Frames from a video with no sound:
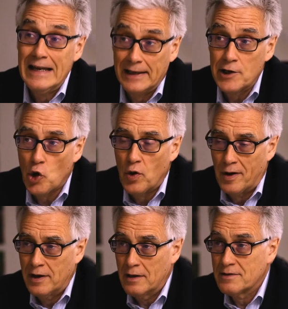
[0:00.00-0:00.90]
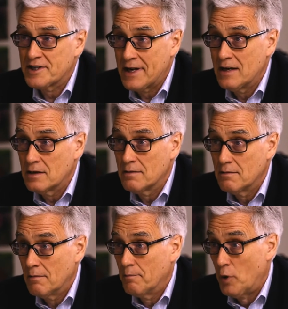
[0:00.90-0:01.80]
Illinois state
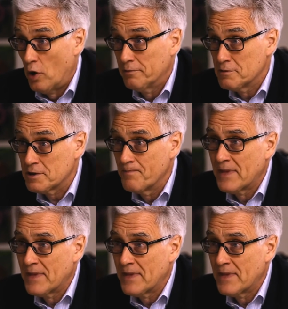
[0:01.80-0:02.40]
bonds.